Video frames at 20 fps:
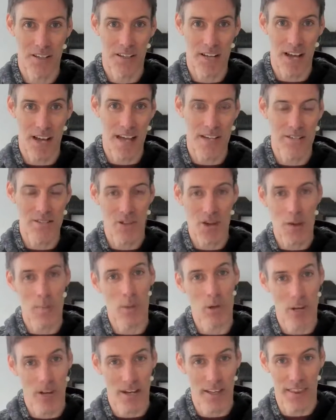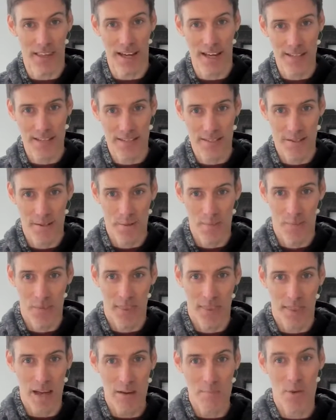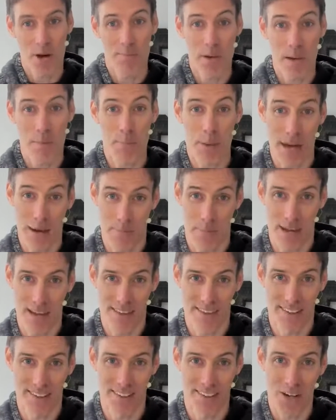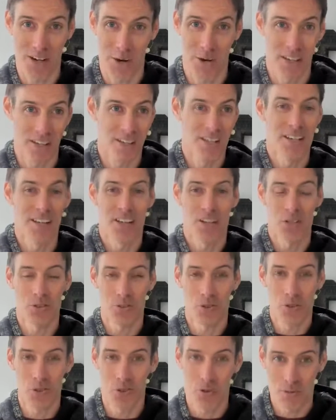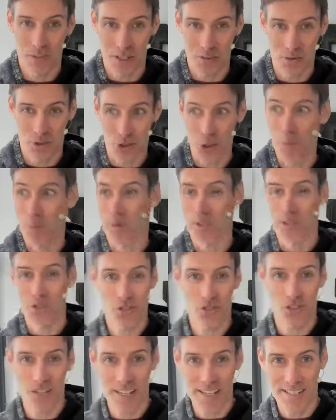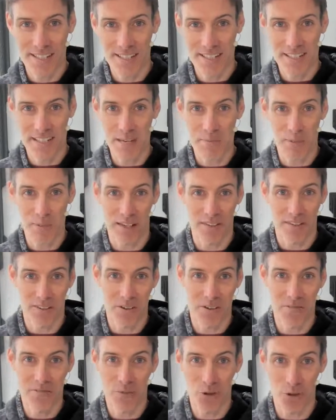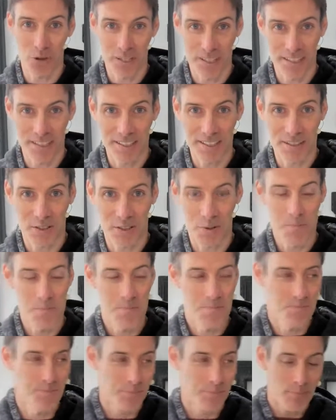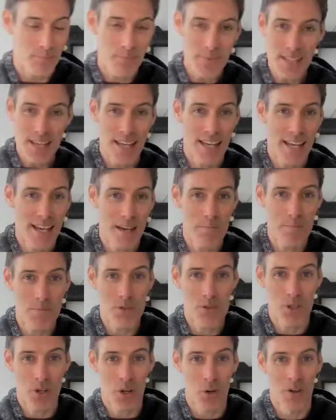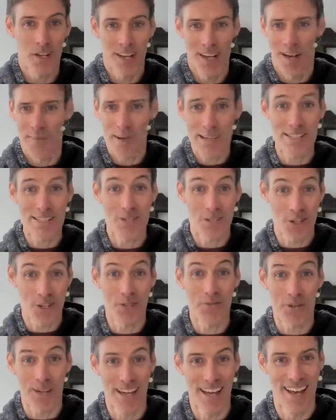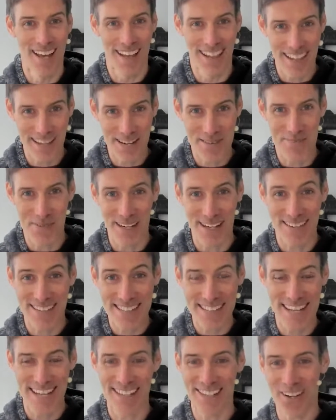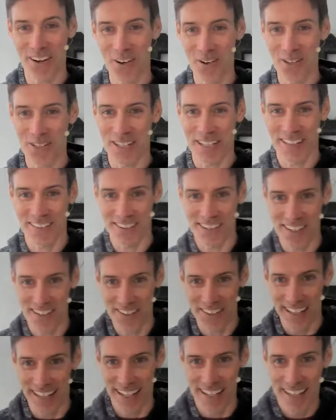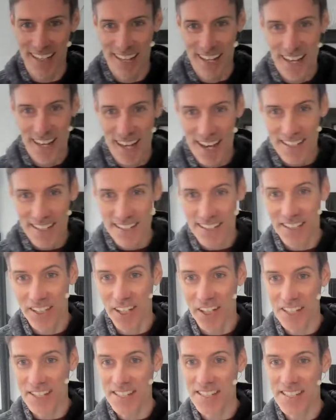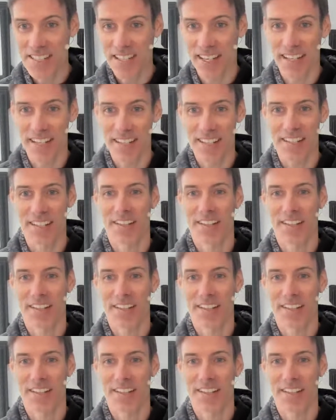and start applying that. That might be a better bet than going, jumping straight into the deep end and going full on keto. So I'm actually shivering a little bit here. Is that cold here in the UK? Actually, Kirsten's in.